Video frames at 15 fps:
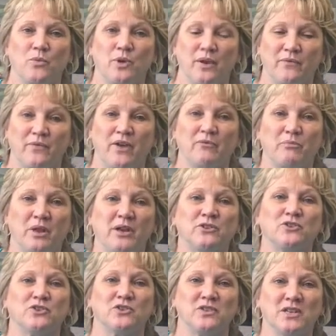if
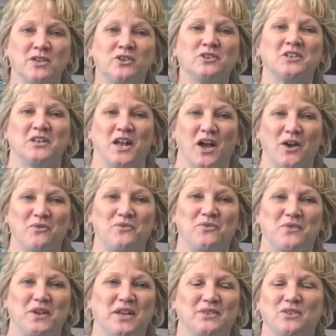players are skilled
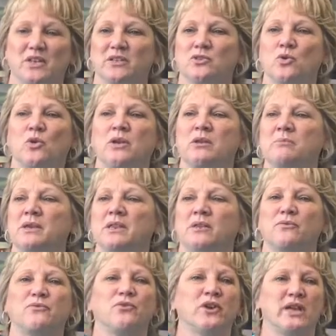enough, it's going to be
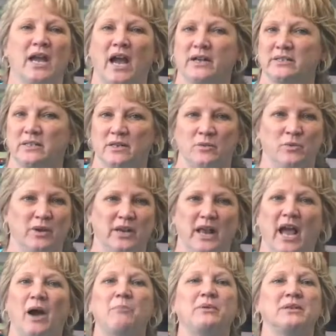the freak accident when it
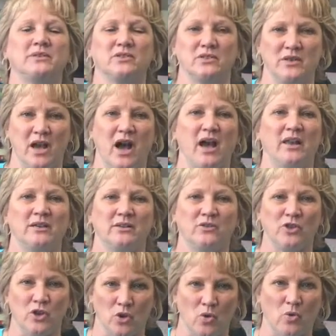happens, not
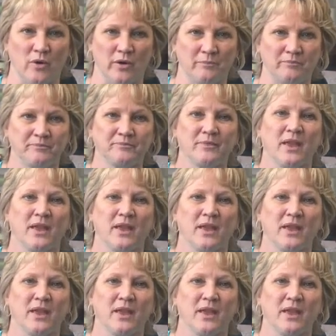the norm.